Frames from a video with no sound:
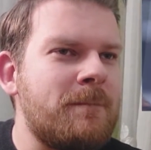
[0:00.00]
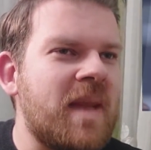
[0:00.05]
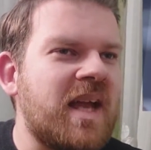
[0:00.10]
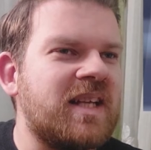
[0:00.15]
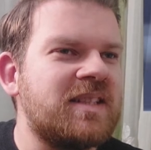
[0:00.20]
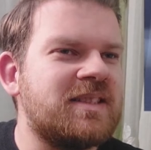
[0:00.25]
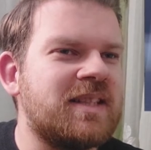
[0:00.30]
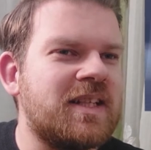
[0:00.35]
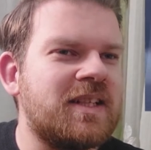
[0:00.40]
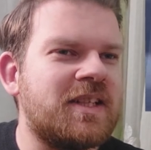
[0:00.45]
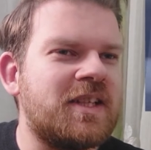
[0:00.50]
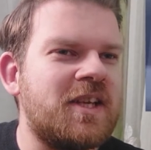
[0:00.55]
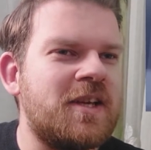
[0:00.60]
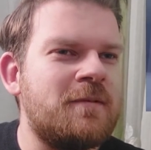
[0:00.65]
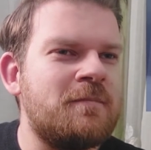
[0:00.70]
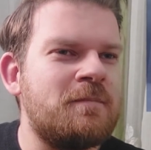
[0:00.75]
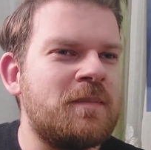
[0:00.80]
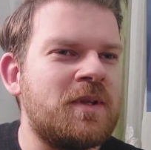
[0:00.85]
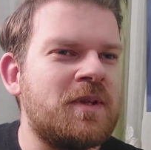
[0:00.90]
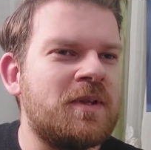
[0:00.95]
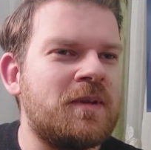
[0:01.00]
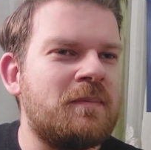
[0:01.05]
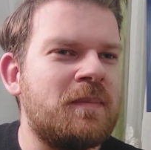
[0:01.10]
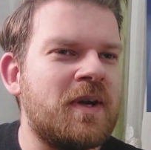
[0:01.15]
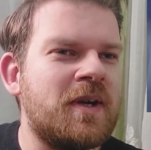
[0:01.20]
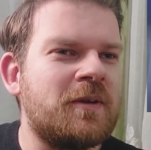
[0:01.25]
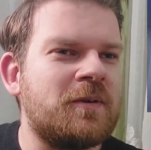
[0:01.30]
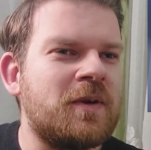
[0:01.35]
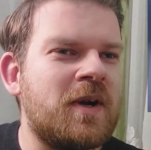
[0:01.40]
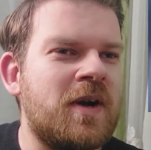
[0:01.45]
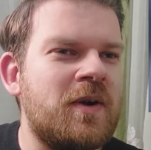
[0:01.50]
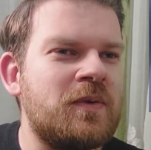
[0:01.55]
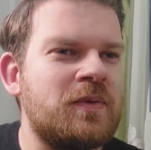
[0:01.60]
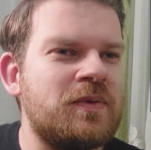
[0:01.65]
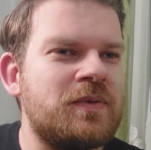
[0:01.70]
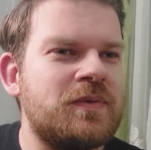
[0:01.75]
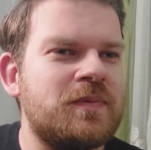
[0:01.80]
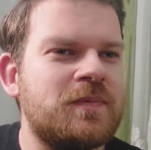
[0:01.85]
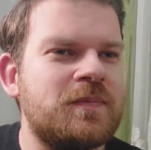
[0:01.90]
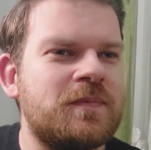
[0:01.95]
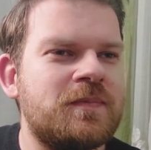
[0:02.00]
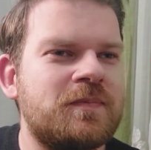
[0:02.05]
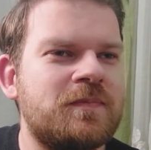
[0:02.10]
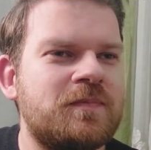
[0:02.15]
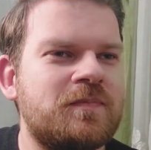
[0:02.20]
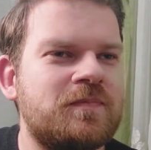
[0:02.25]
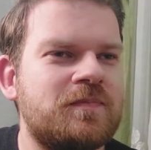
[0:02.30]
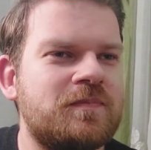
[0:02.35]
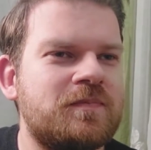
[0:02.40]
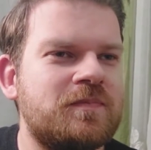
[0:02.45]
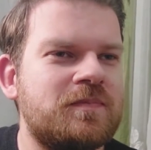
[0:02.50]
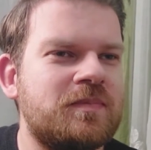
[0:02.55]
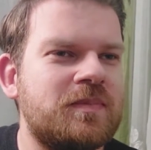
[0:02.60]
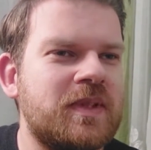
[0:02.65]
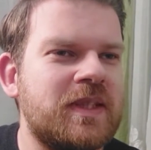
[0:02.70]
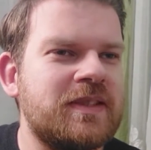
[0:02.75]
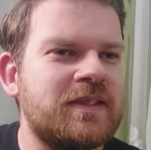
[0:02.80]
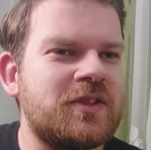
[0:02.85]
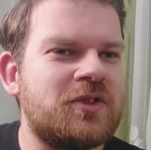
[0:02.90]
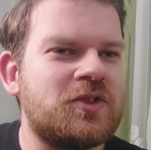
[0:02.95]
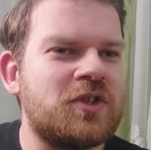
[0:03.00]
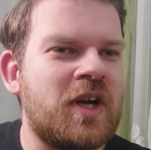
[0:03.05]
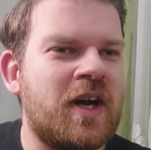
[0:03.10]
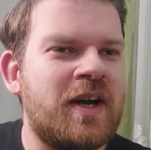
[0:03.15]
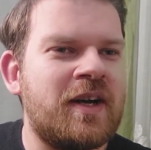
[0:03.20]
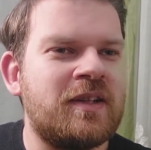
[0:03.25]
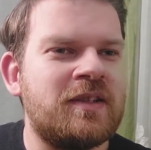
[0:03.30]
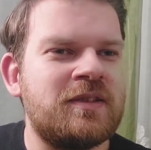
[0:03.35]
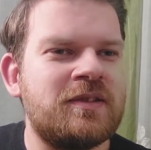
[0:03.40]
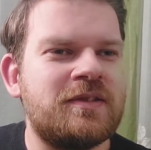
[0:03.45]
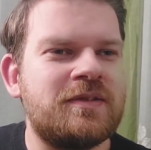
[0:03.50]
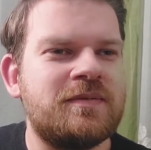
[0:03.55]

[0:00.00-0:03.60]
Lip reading: Is that him in the background? As a child?